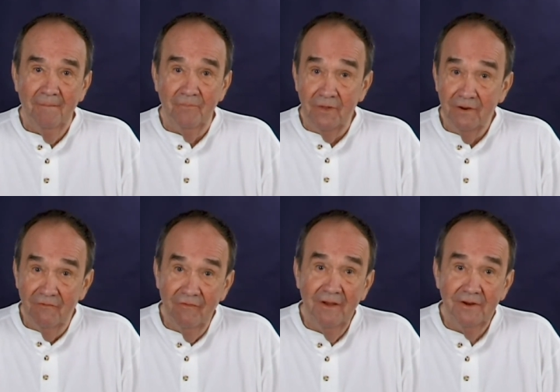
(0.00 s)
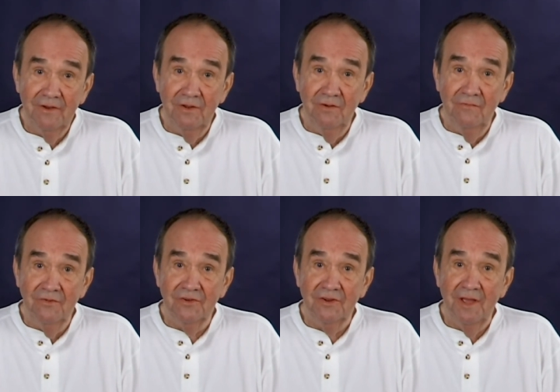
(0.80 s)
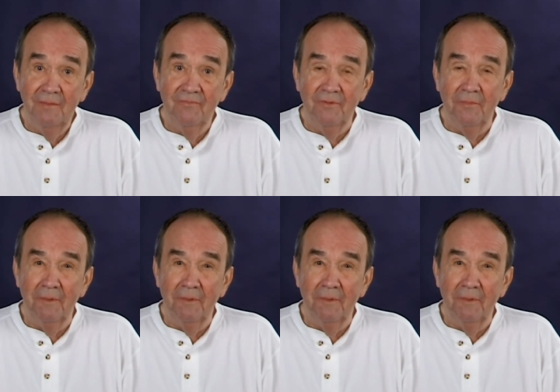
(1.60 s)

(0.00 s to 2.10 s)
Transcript: In effect, you've escaped from the